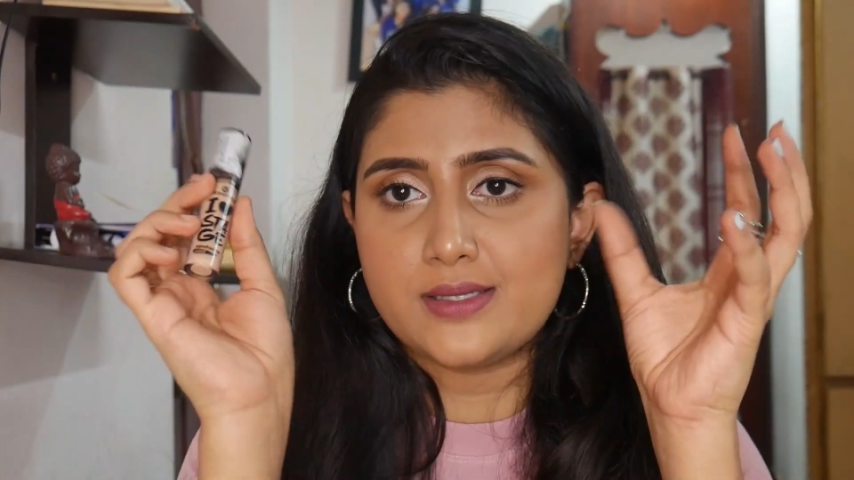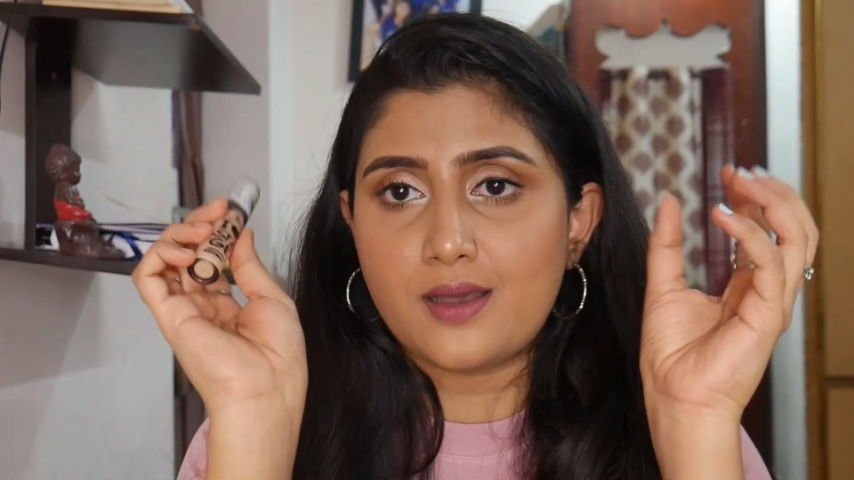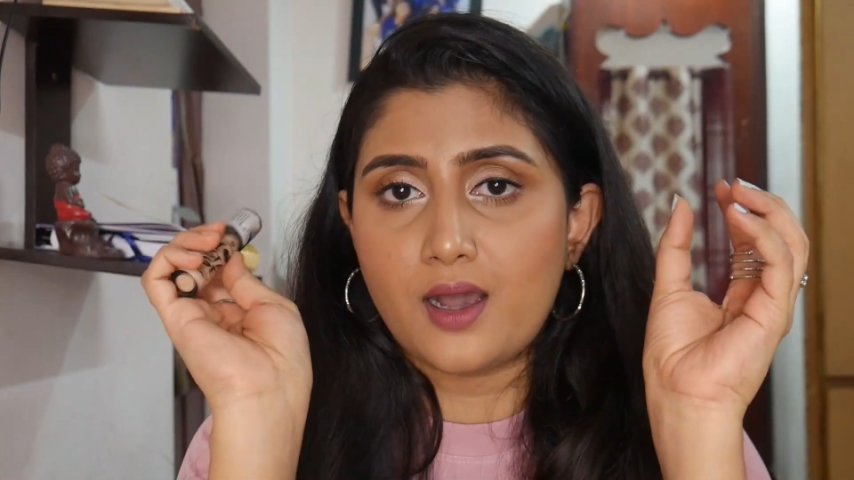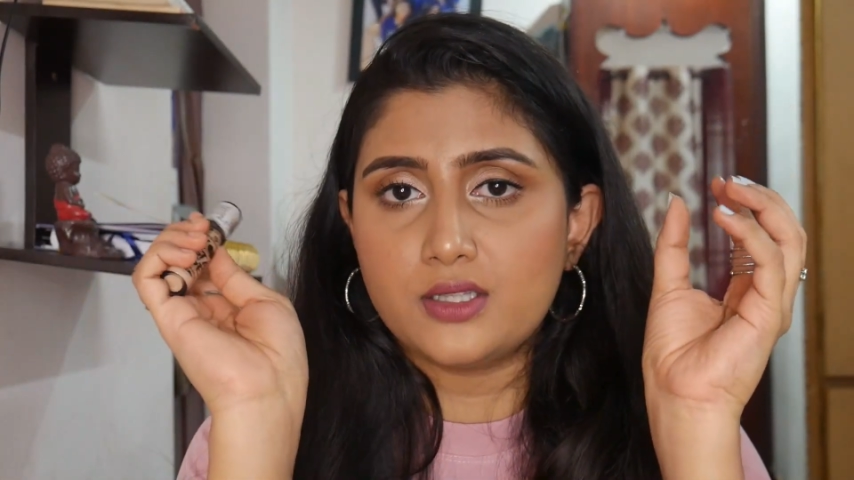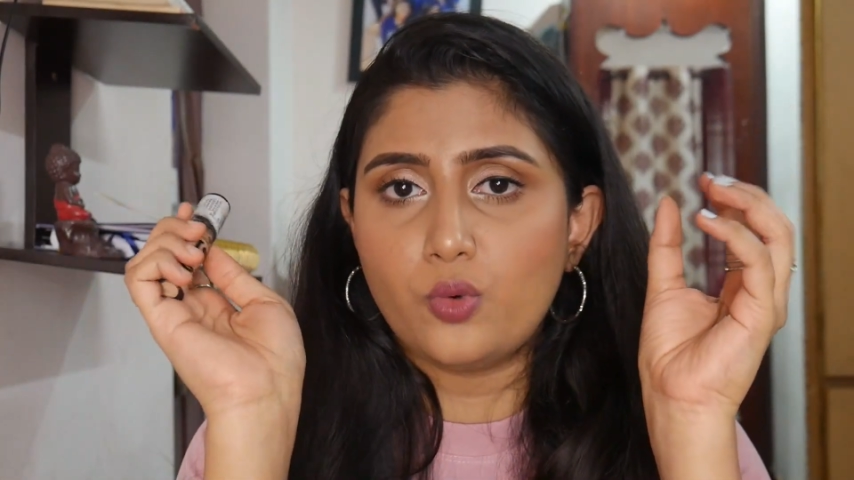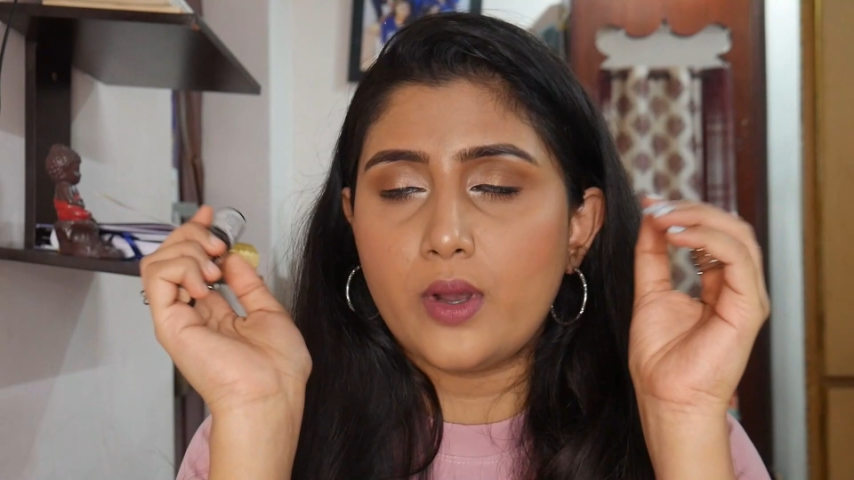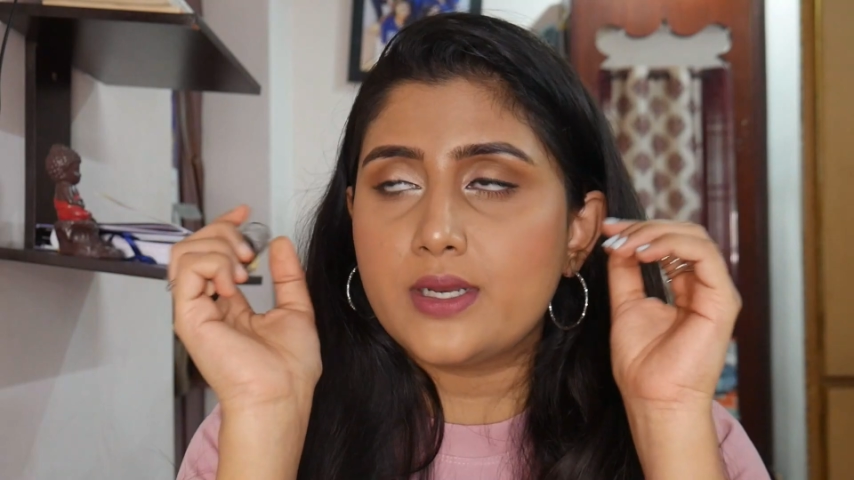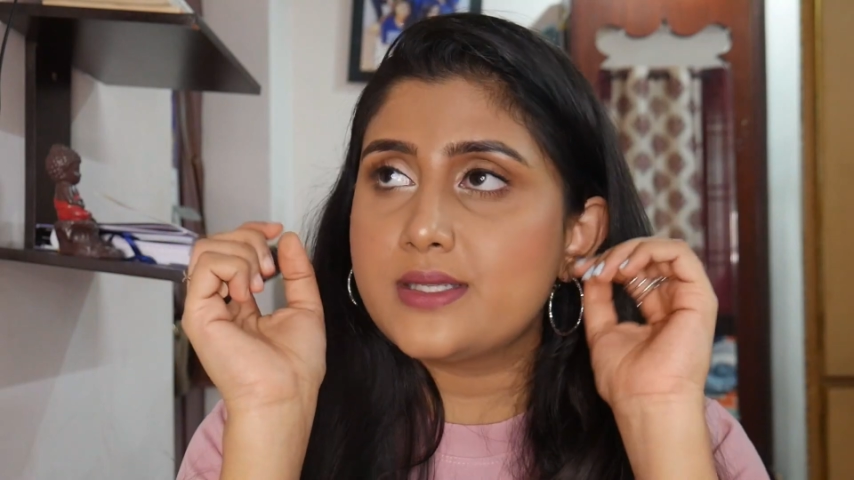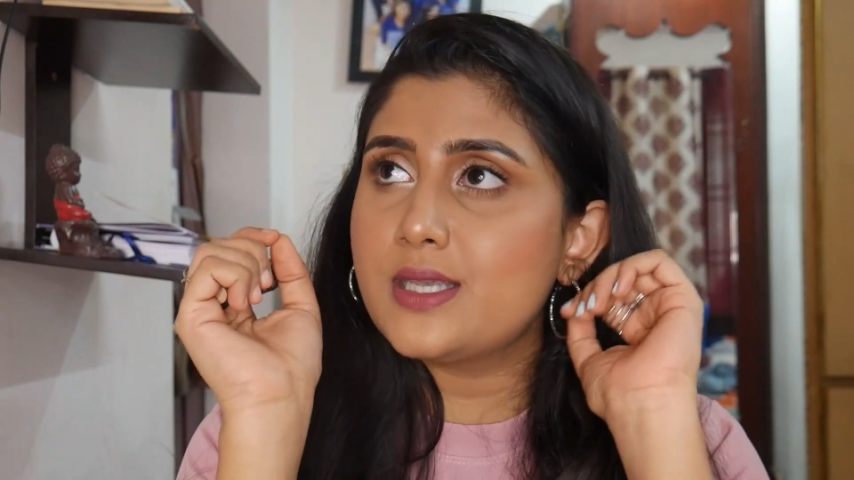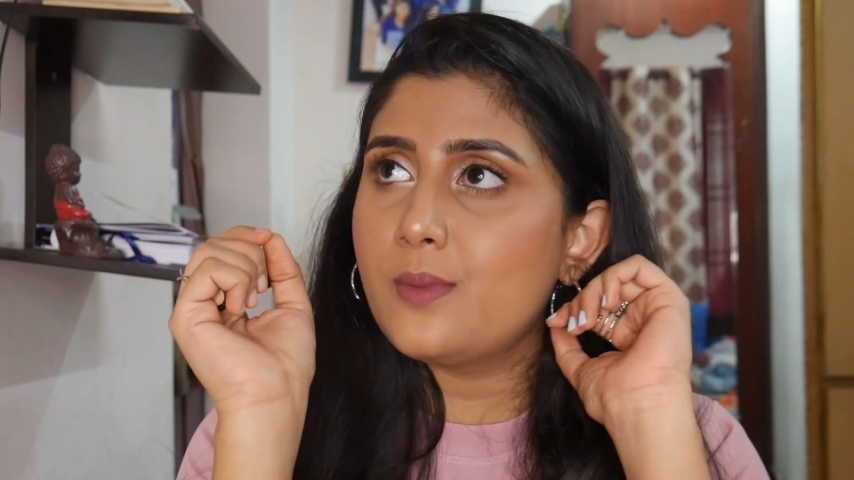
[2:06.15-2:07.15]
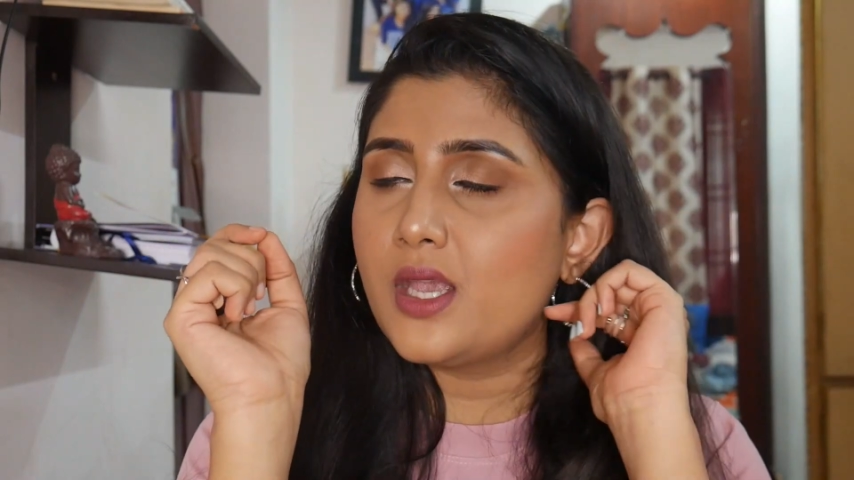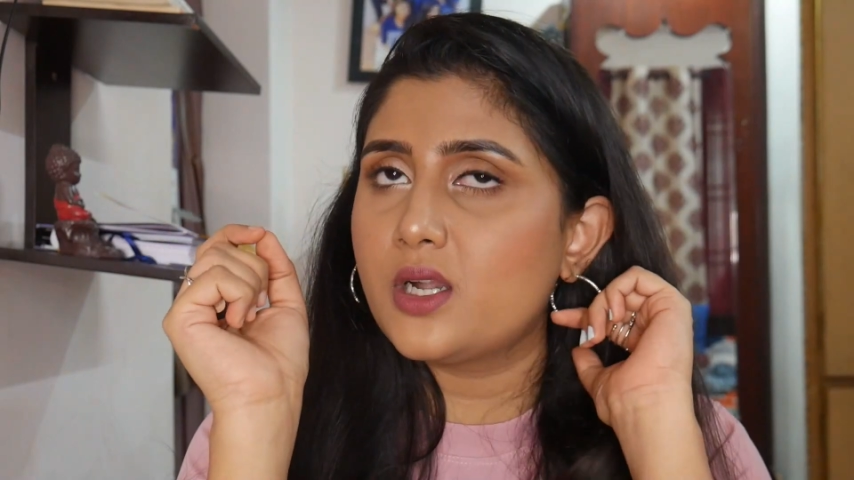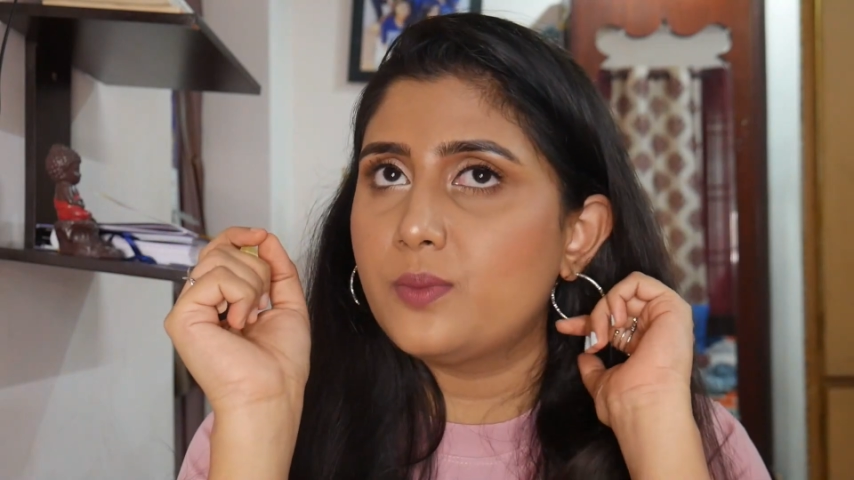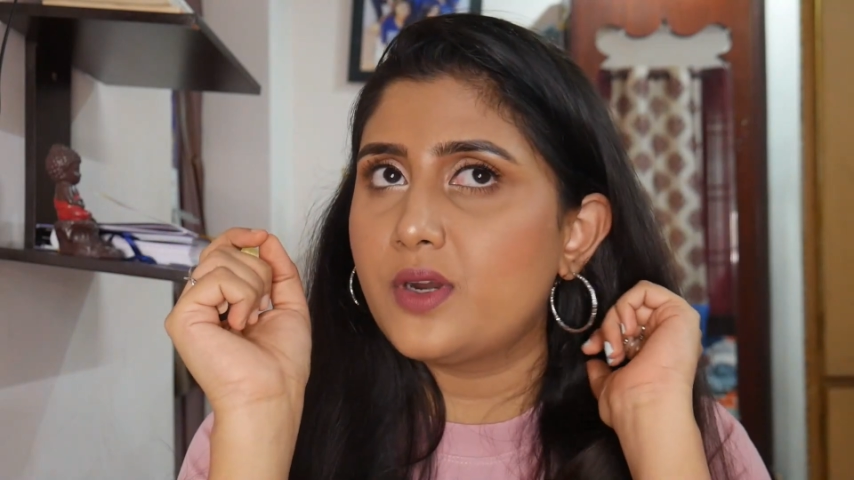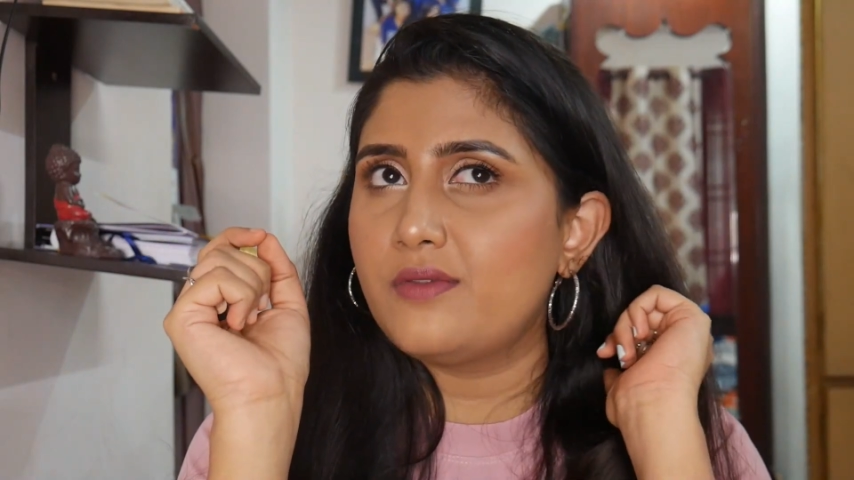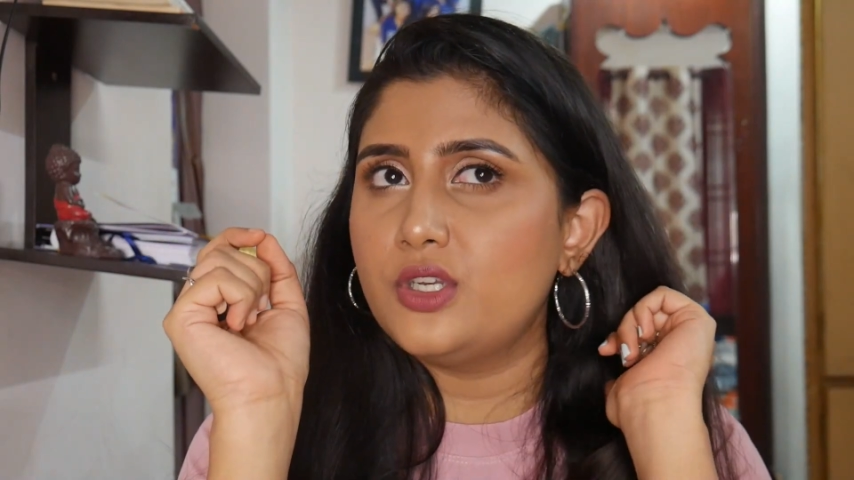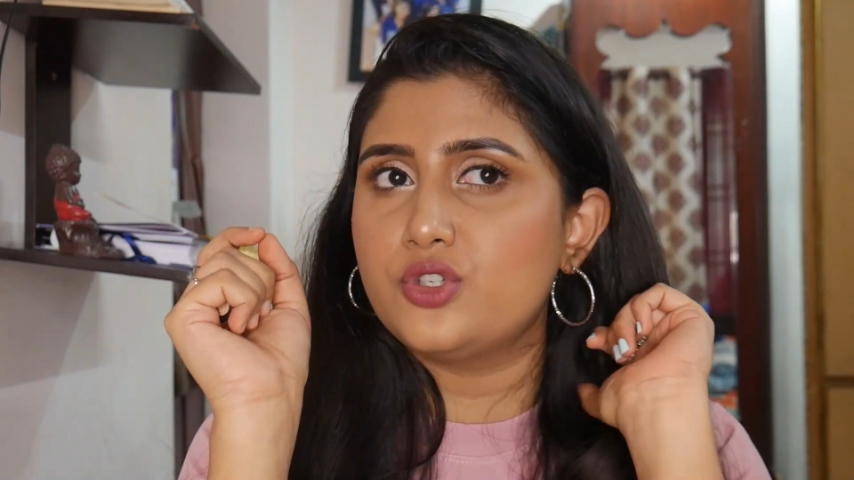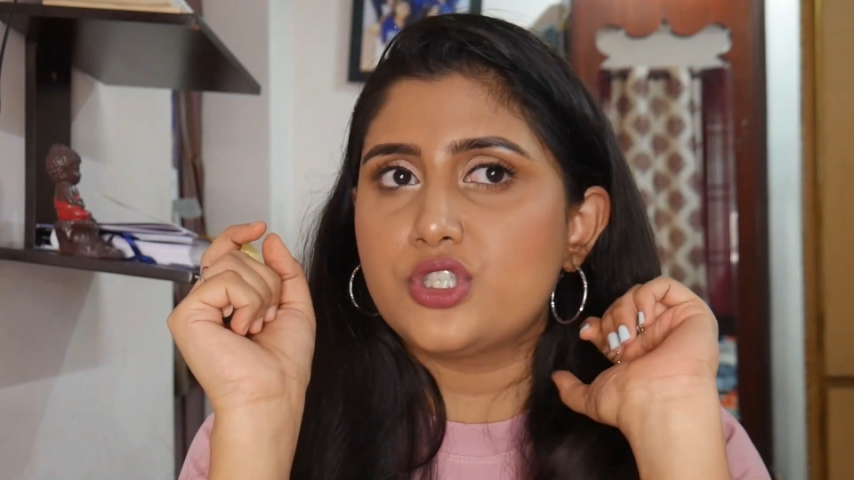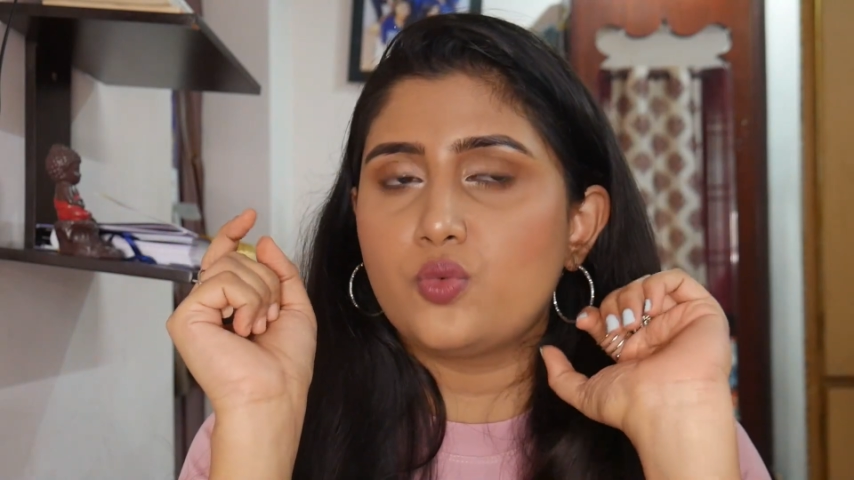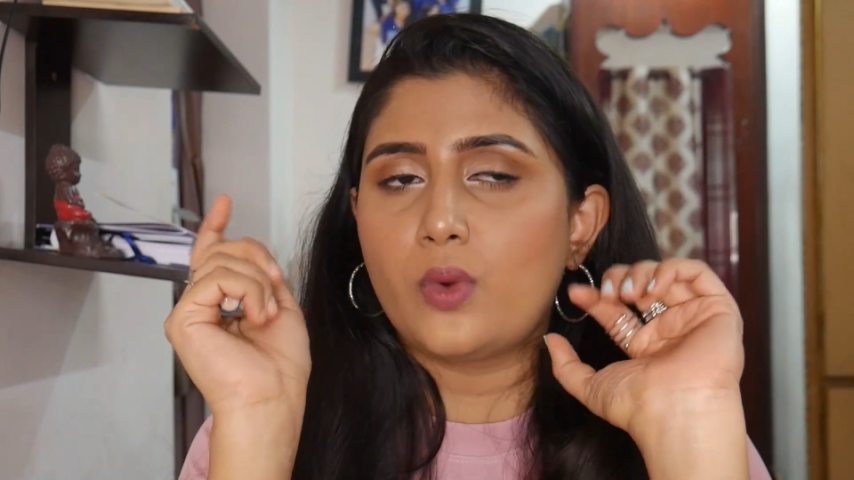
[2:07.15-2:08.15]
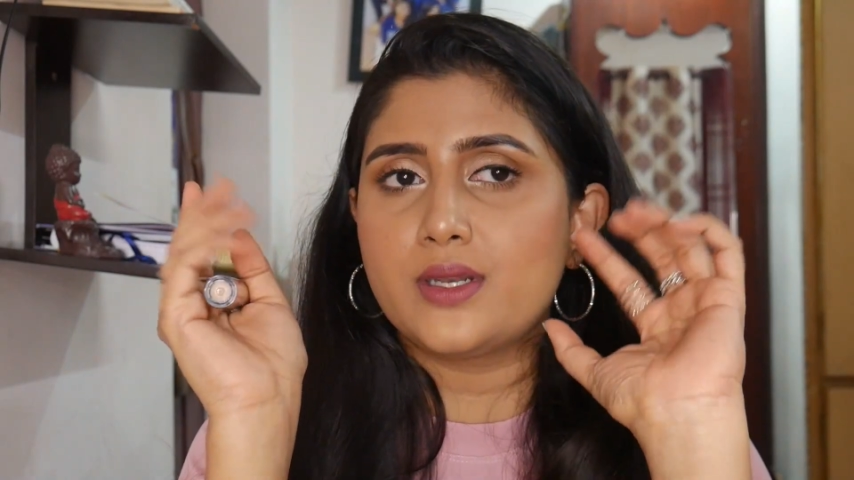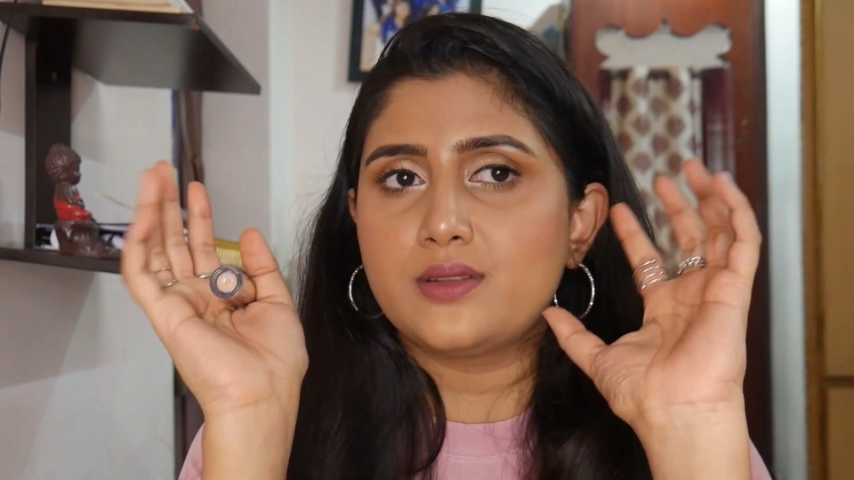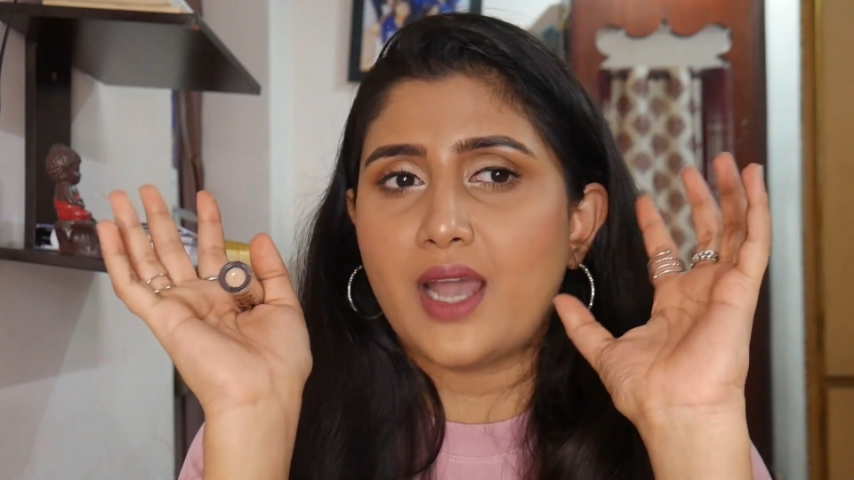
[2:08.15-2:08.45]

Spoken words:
The other one is the Makeup Revolution one.